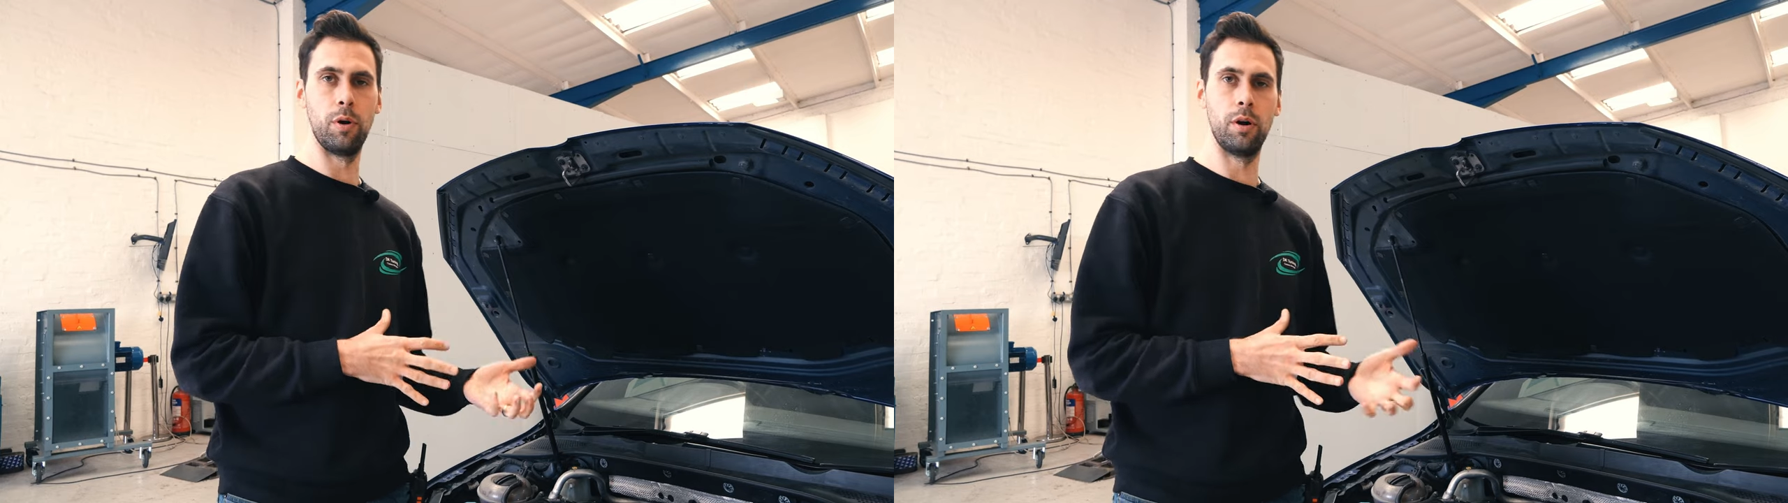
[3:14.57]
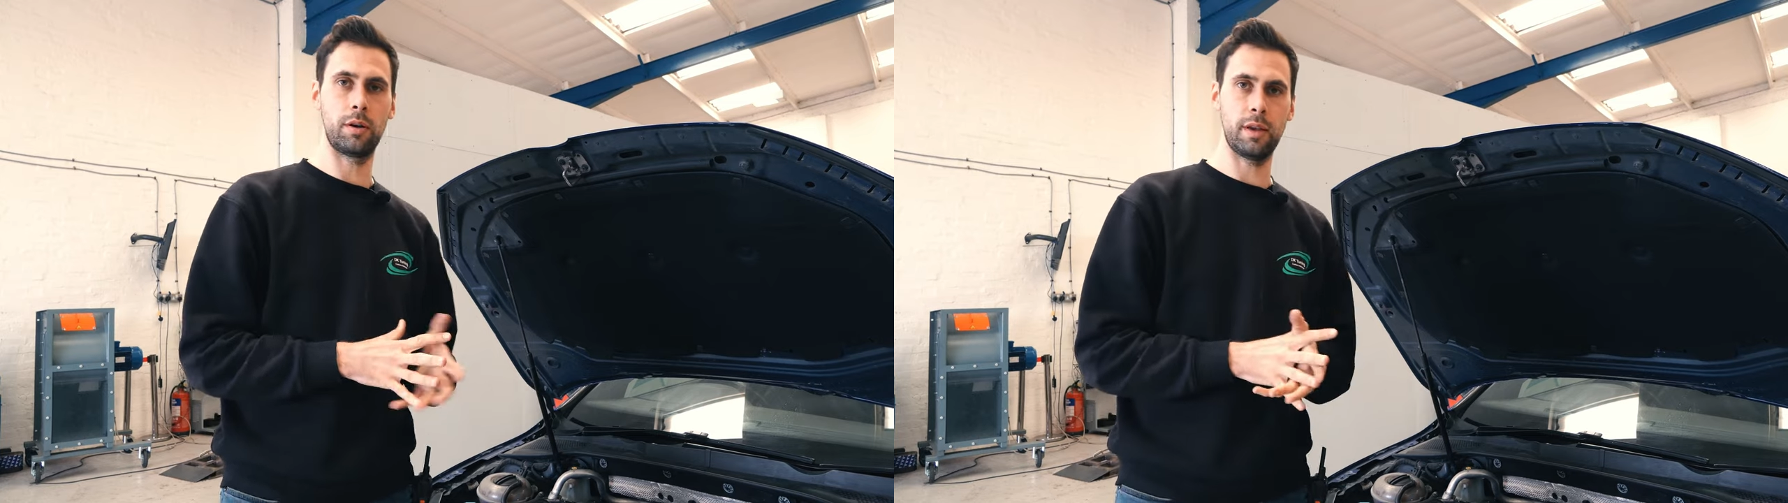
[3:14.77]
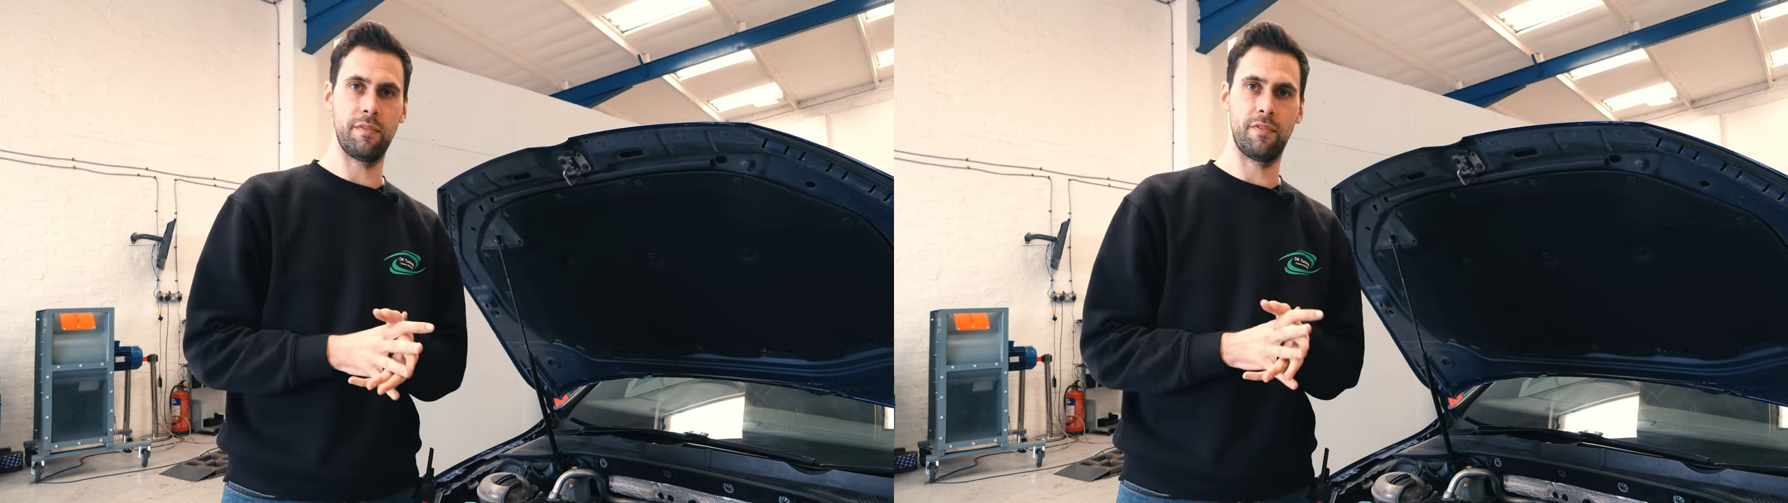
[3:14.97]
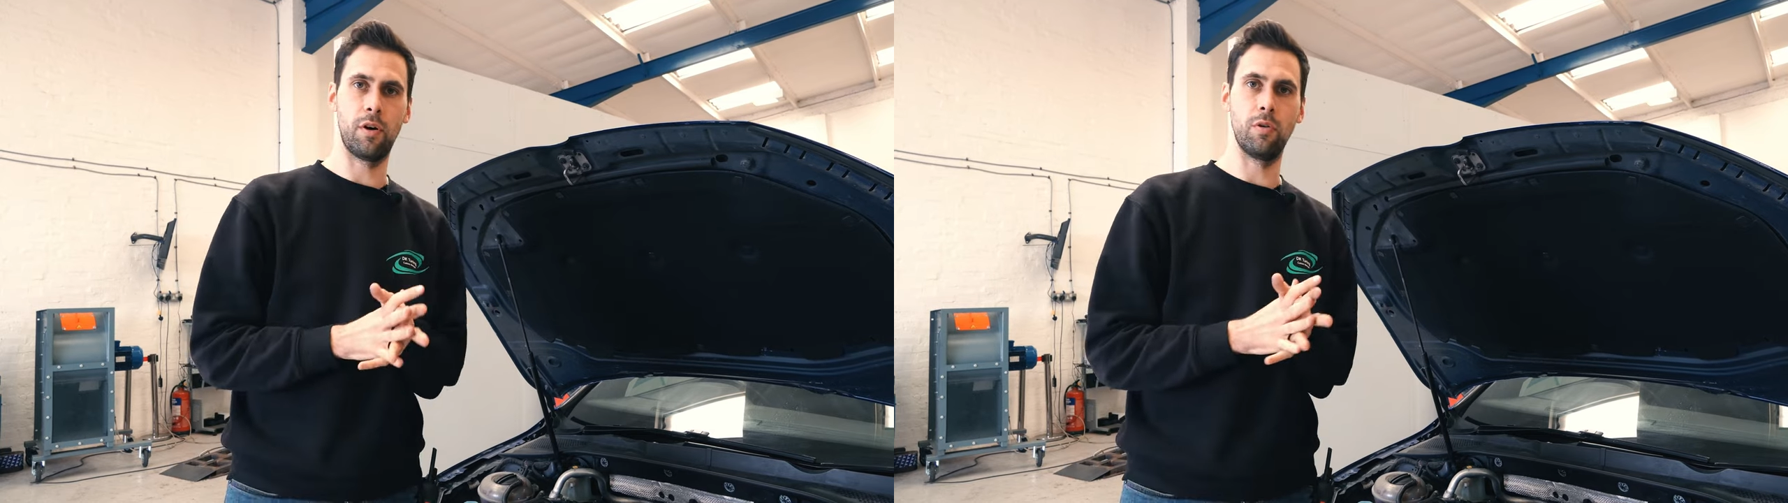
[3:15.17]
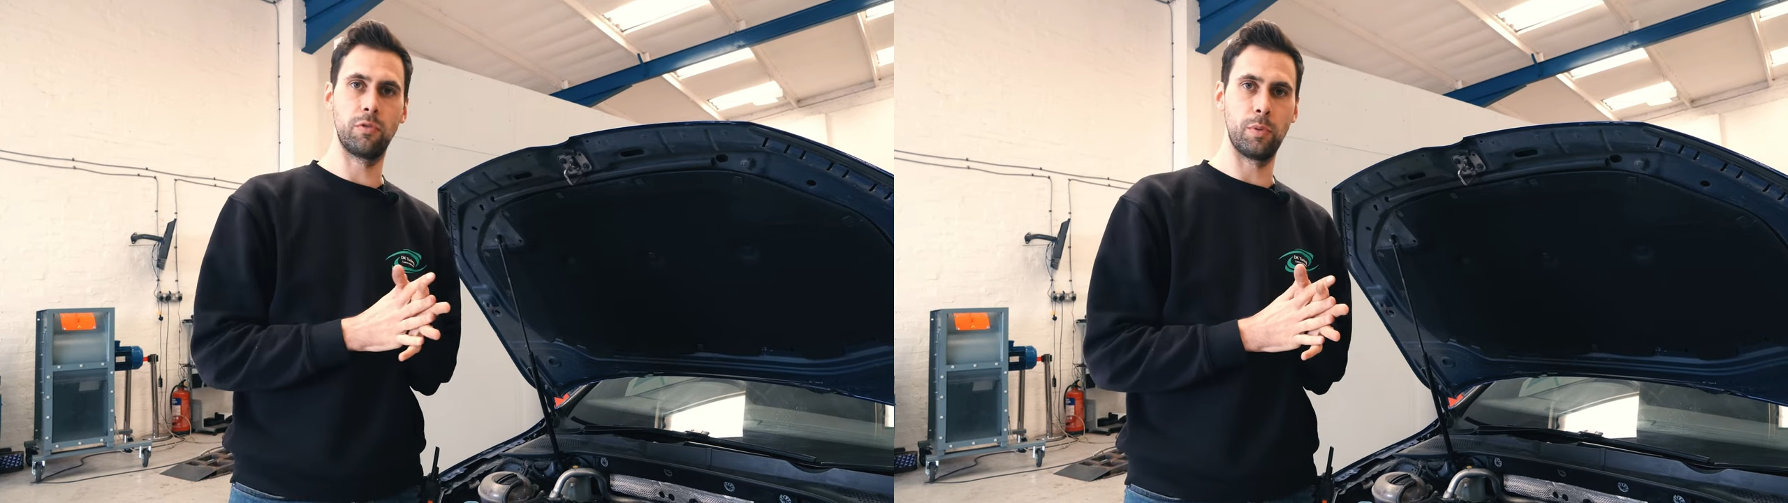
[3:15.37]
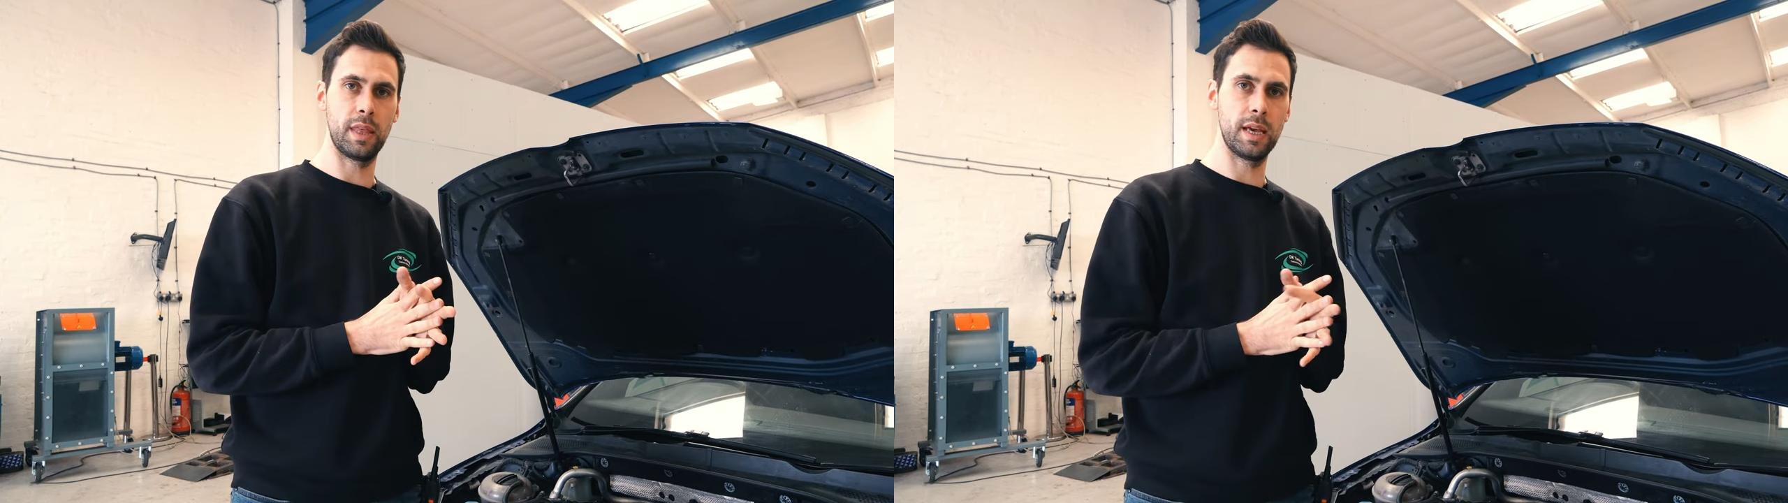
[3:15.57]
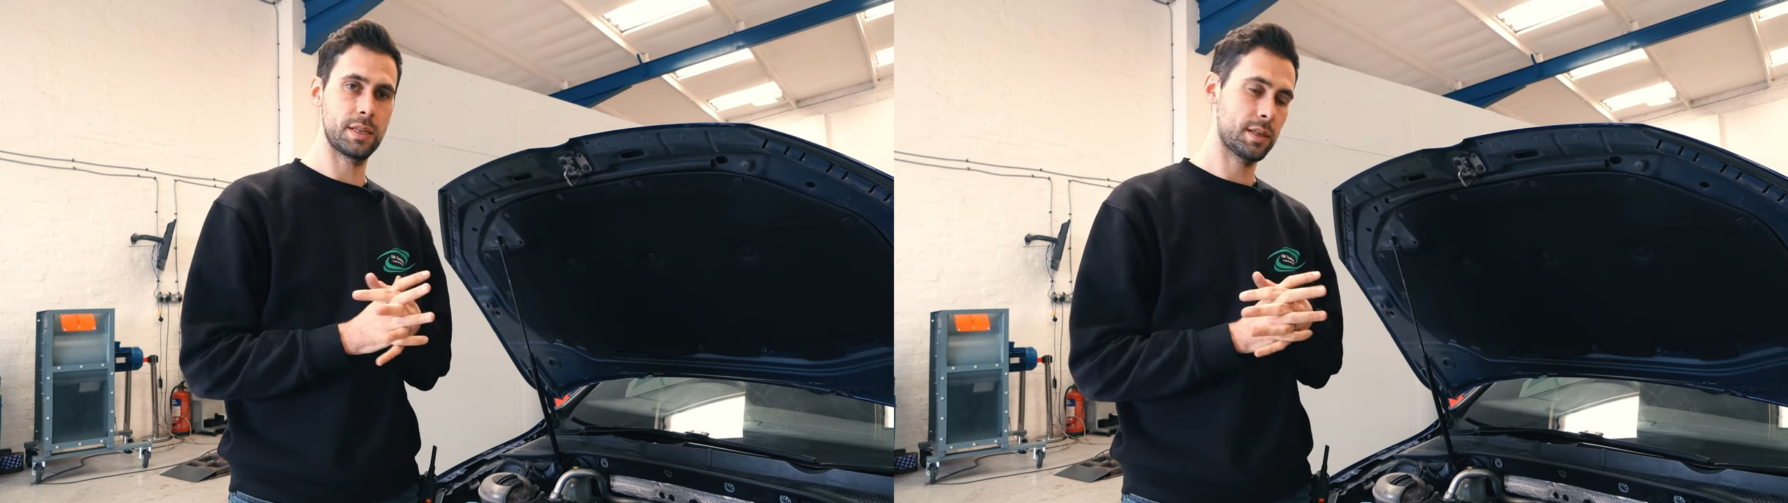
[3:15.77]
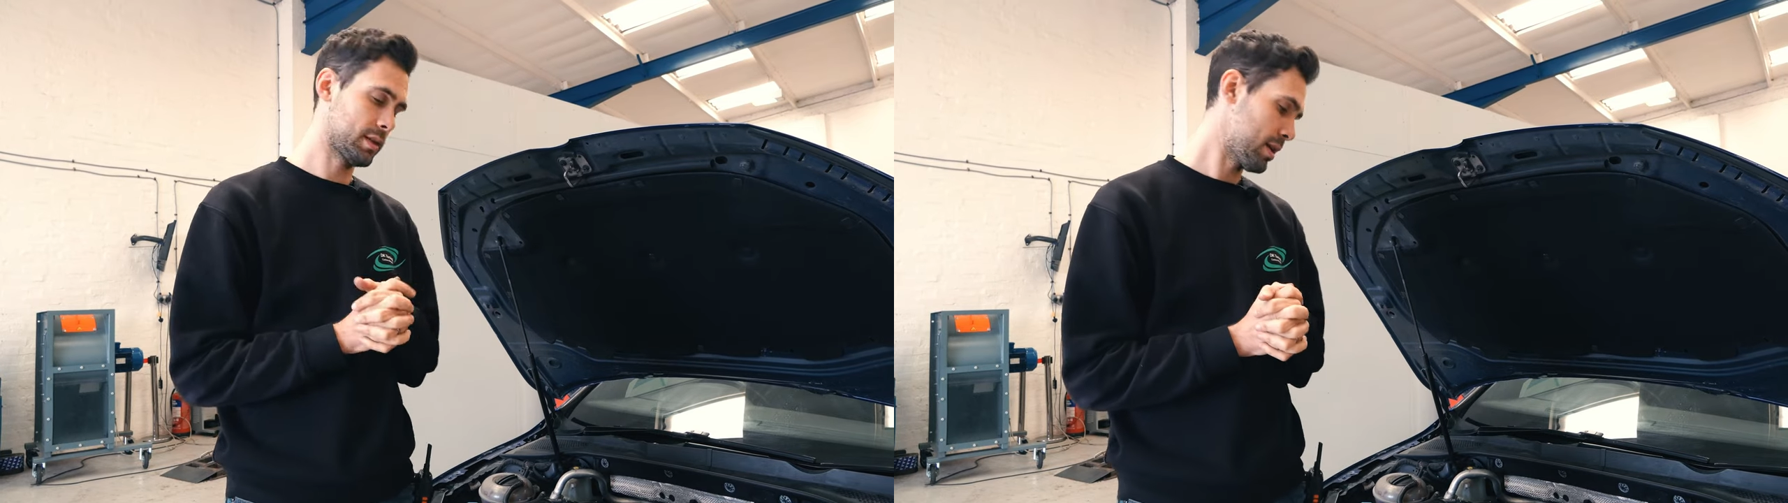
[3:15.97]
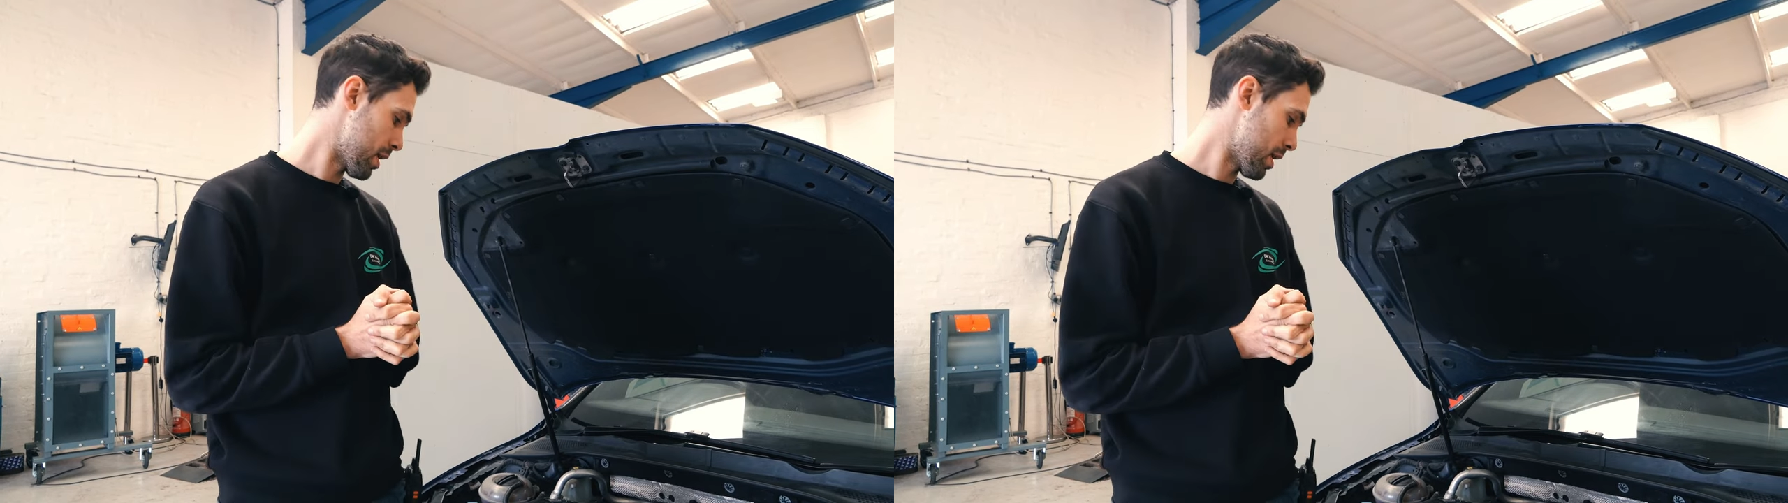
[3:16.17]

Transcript: work involved with this.